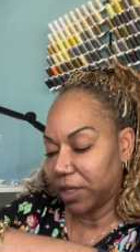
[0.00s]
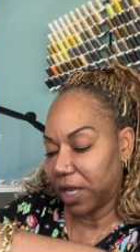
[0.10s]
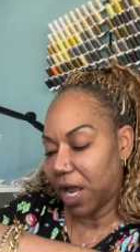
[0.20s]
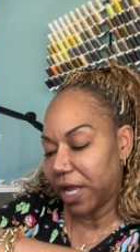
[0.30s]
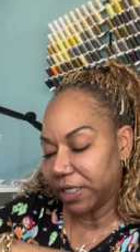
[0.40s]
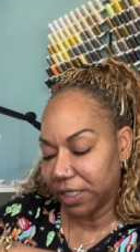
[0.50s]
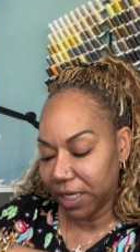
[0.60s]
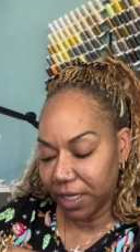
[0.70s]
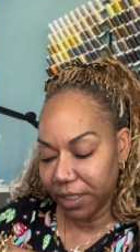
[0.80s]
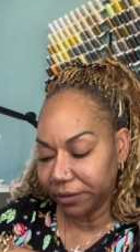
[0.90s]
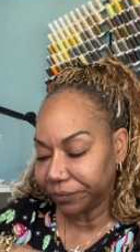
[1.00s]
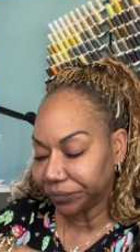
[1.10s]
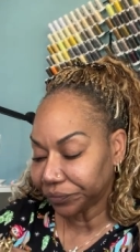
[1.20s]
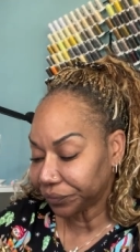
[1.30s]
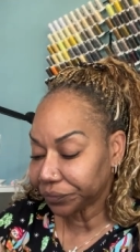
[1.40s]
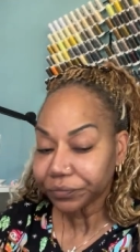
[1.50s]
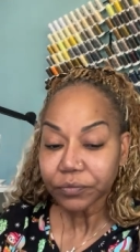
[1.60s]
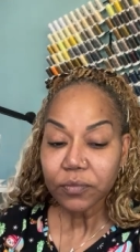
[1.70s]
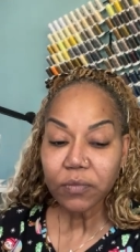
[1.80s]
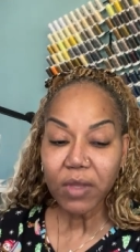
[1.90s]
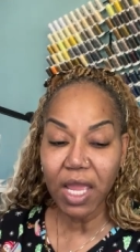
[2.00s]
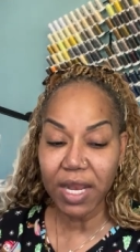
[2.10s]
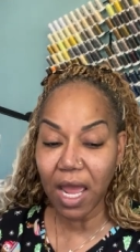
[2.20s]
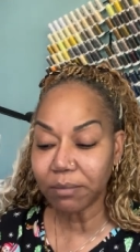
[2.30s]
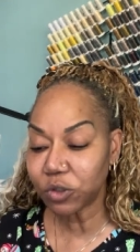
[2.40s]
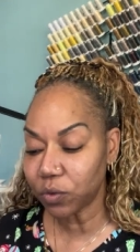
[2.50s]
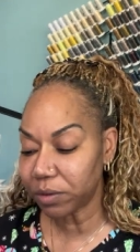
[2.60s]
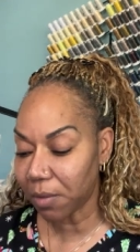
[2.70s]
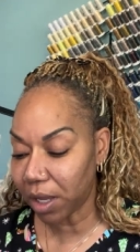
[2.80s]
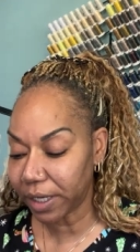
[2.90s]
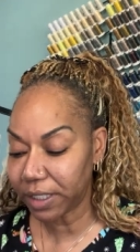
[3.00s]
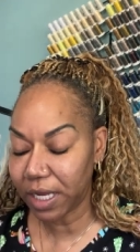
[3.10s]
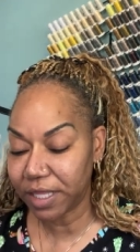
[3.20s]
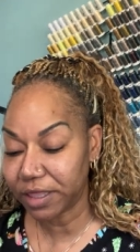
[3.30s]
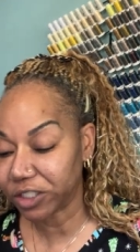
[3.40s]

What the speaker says: that I did. And I'm doing mine in the